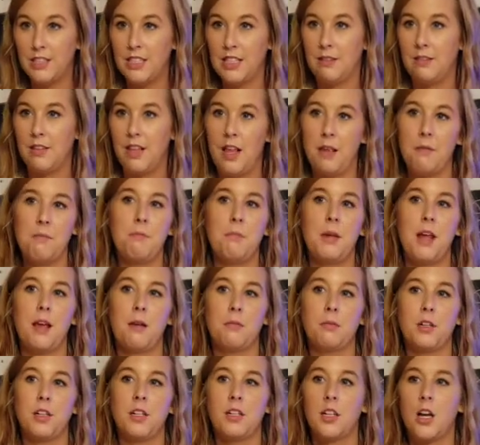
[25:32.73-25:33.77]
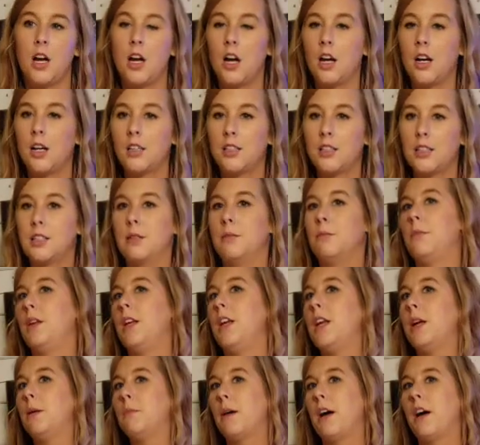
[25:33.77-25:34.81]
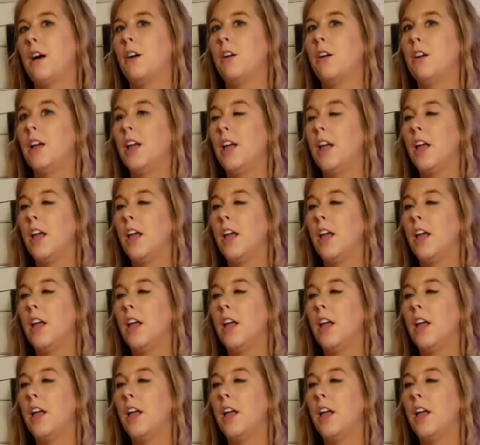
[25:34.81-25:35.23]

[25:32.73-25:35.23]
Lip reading: and them be able to talk to me about